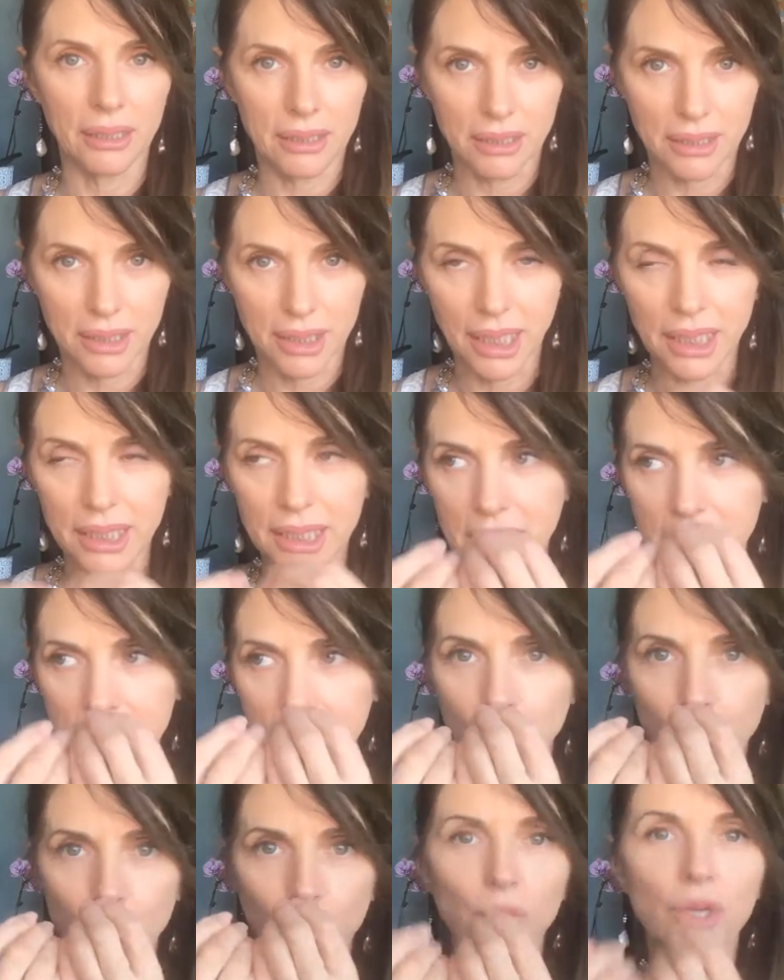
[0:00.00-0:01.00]
gets
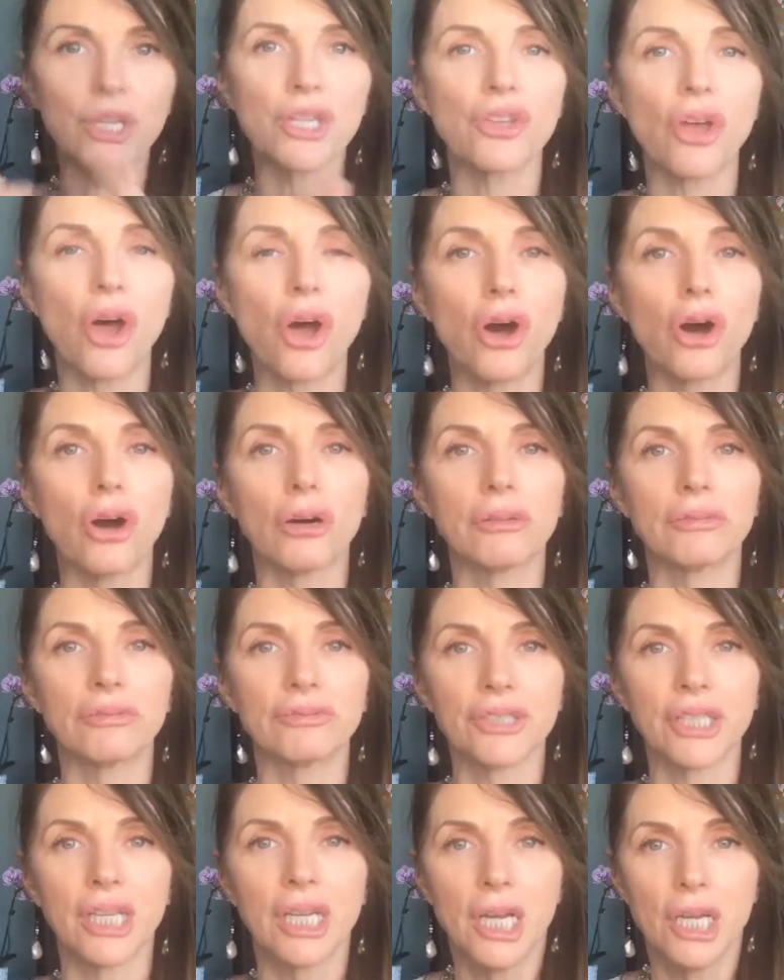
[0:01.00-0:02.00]

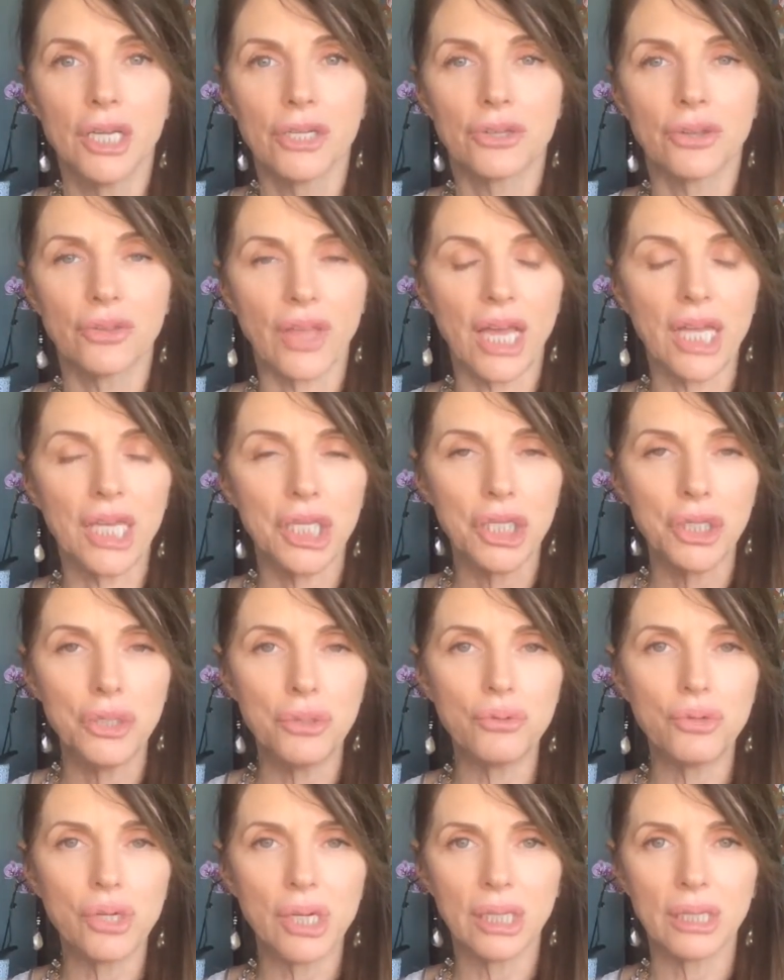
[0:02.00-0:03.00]
resolved, so that you
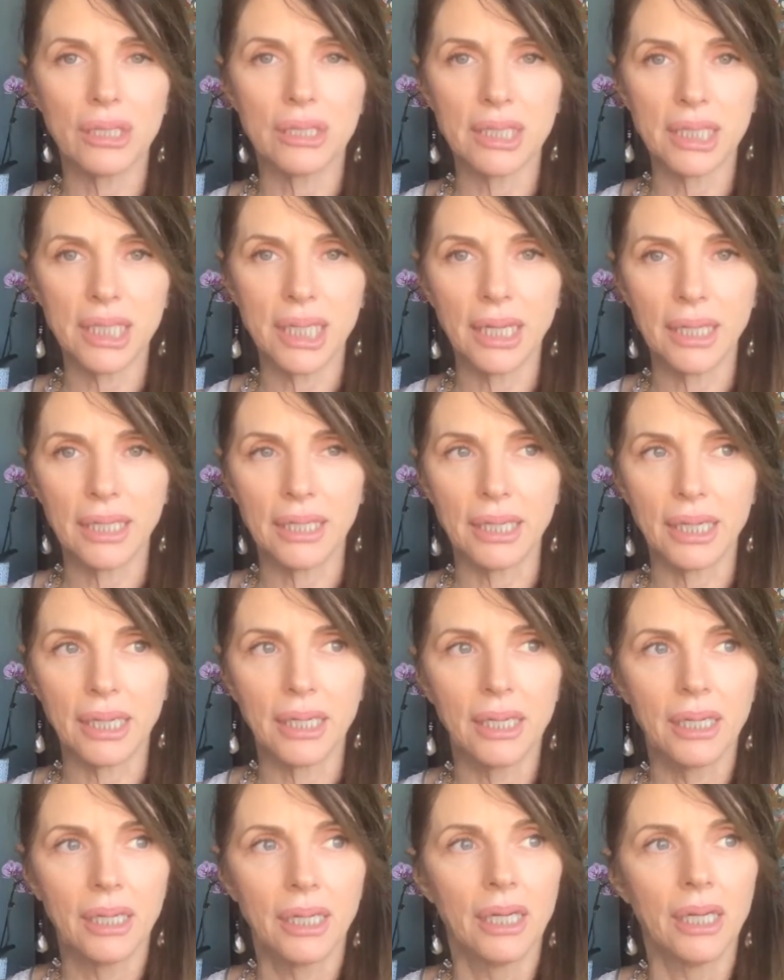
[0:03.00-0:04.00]
can take
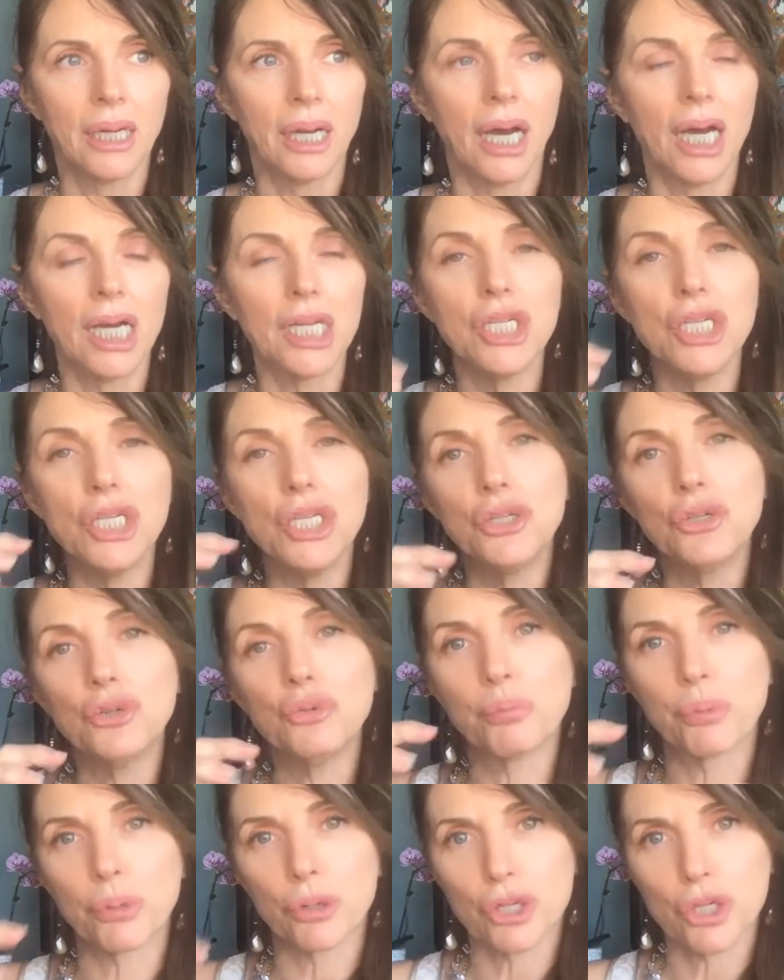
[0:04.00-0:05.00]
a new
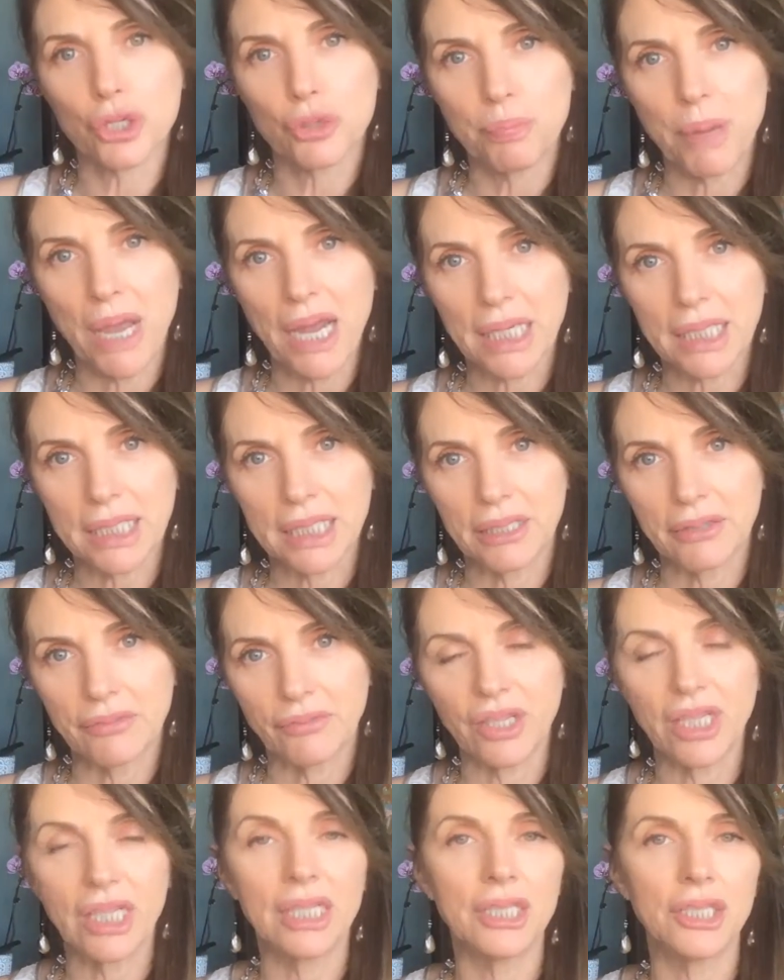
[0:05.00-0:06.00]
perspective
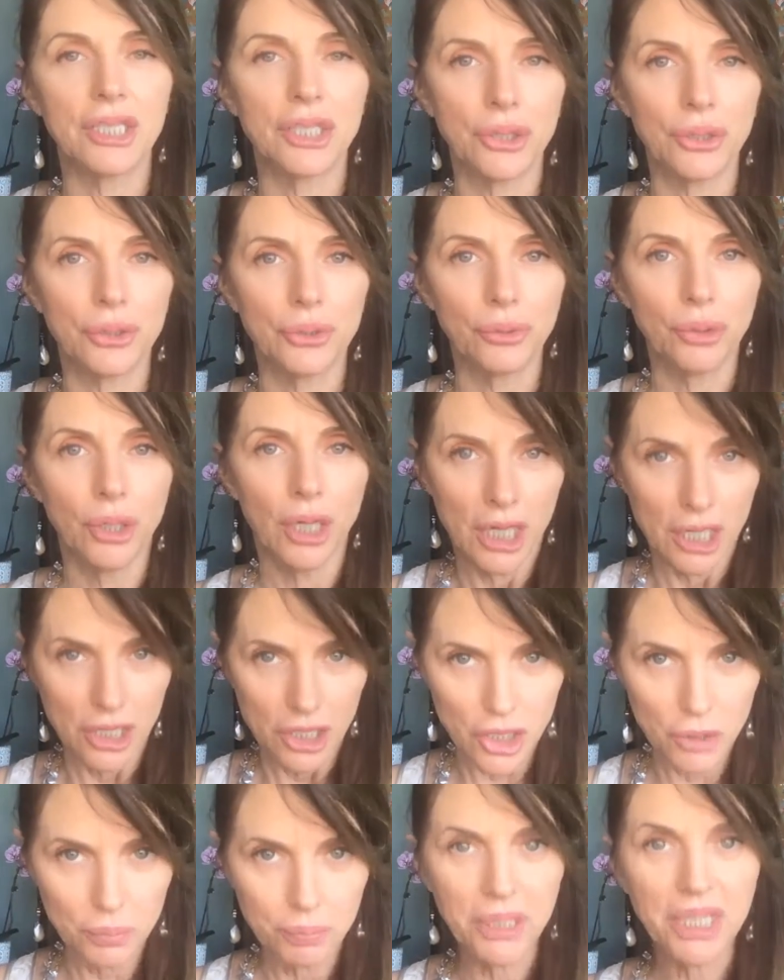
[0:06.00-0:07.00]
into
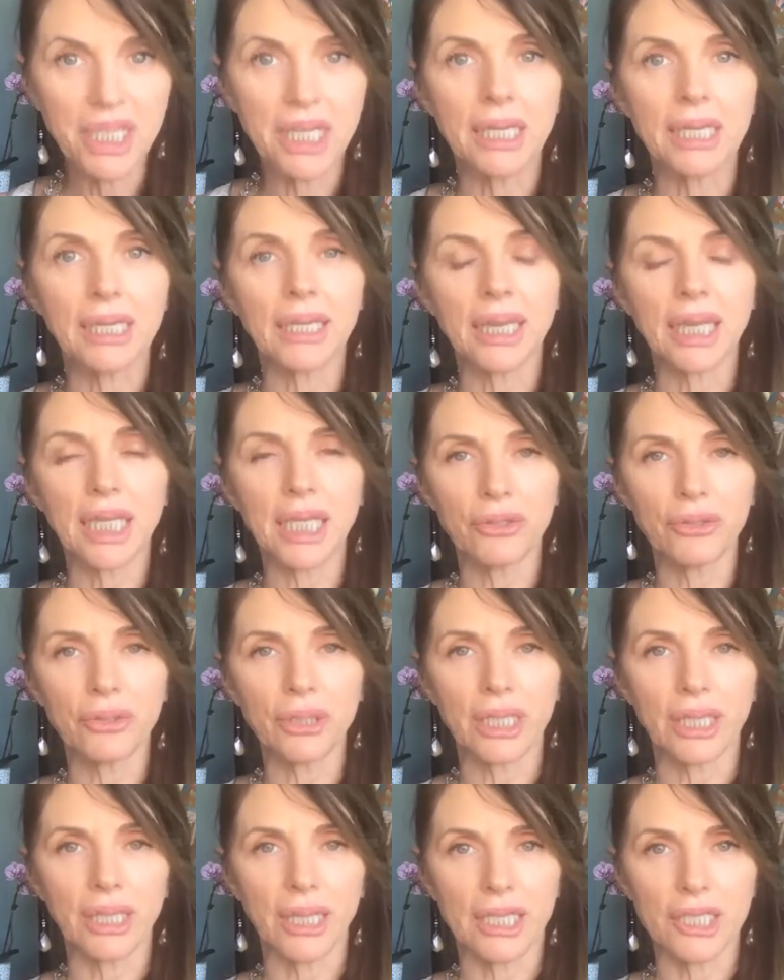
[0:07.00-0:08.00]
speaking
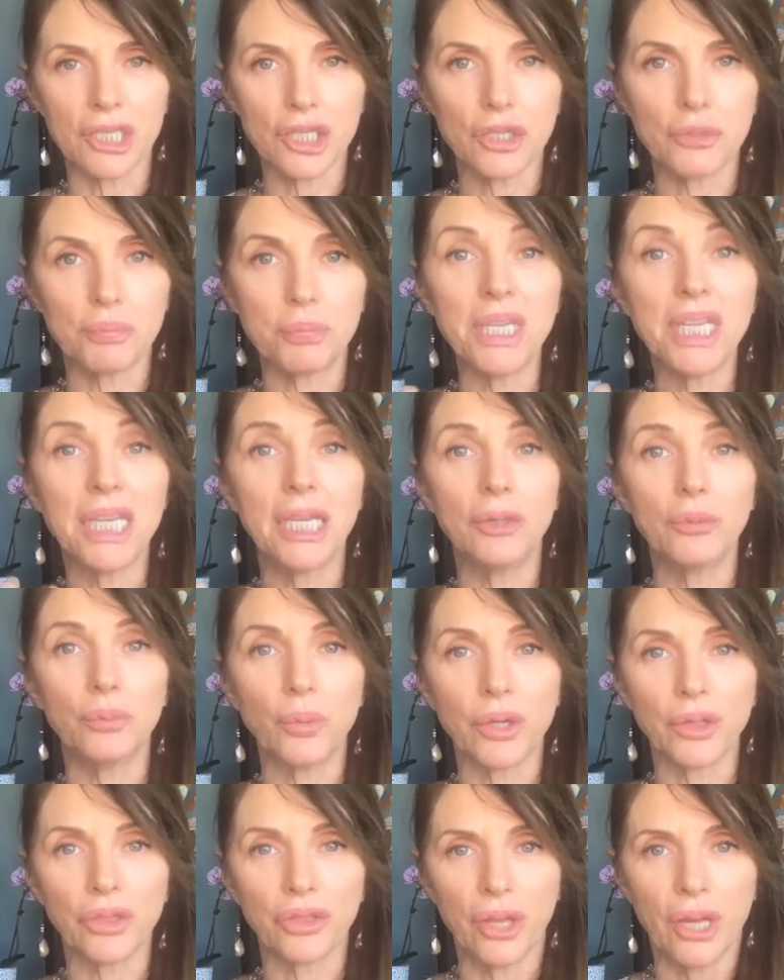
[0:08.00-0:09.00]
clearly and speaking
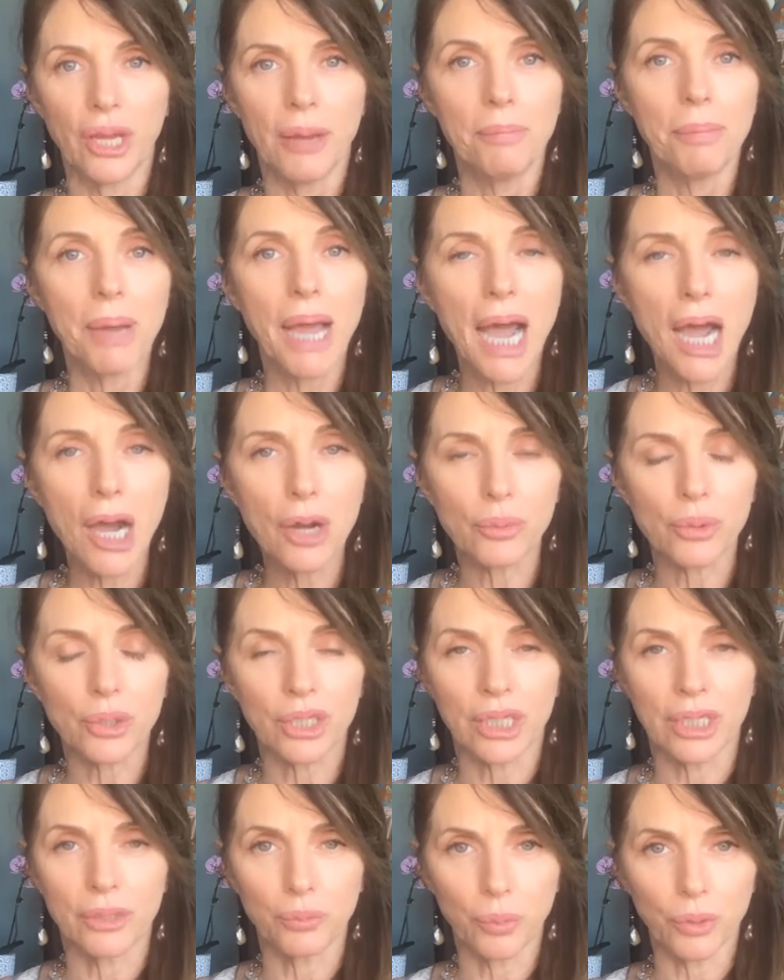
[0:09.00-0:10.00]
with power
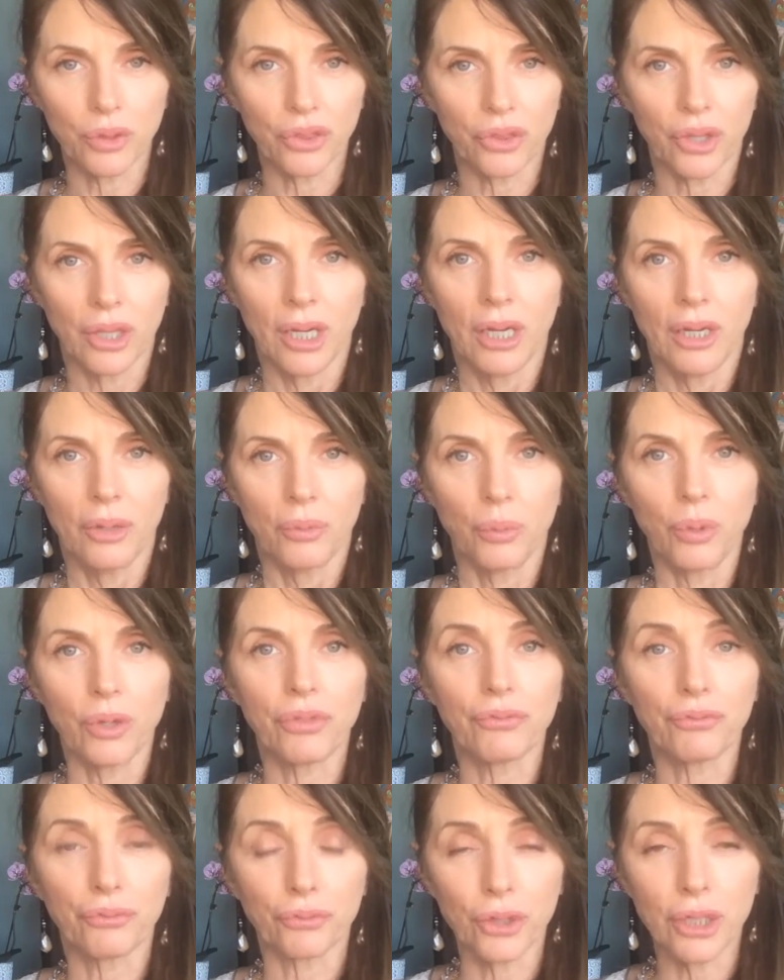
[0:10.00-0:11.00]
and with
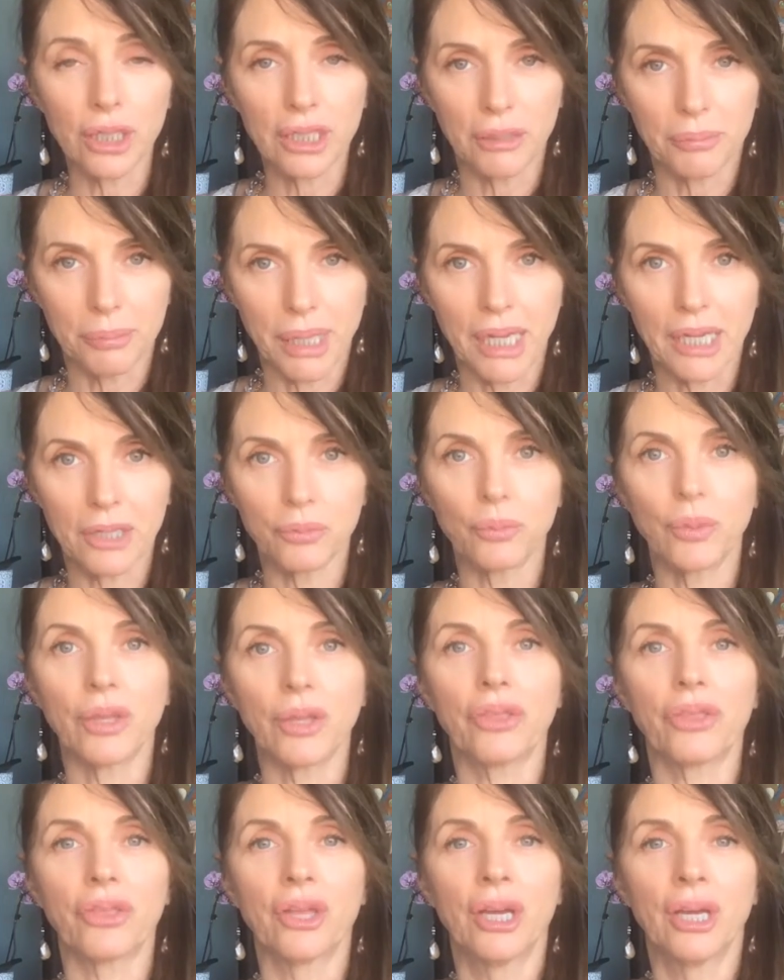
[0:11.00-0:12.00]
freedom and with
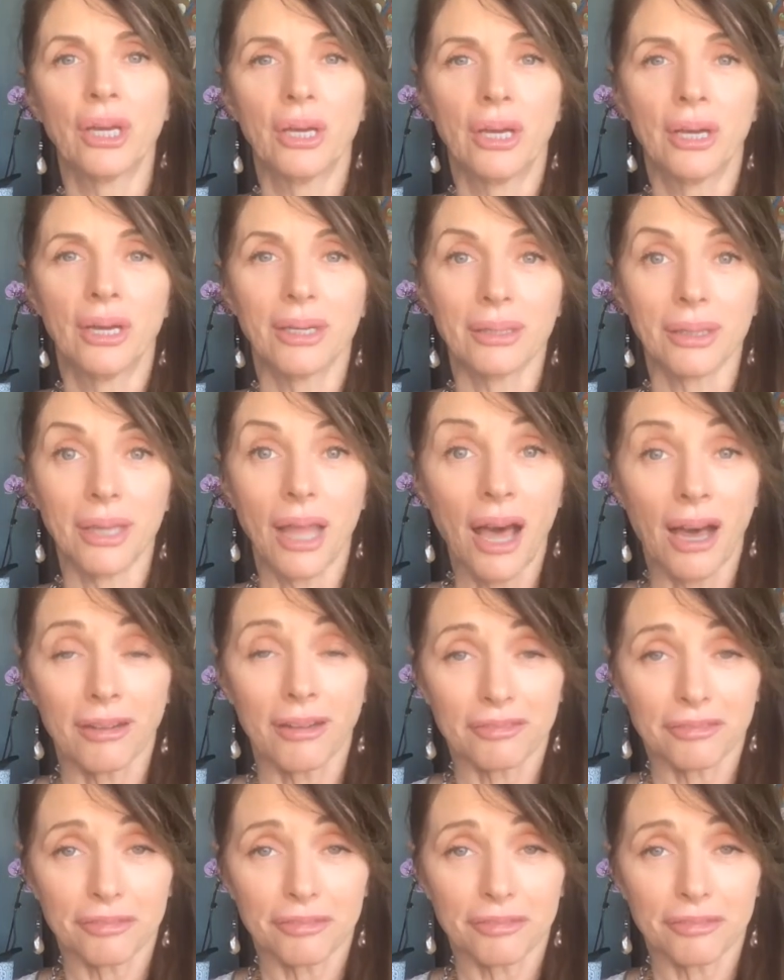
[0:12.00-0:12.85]
love.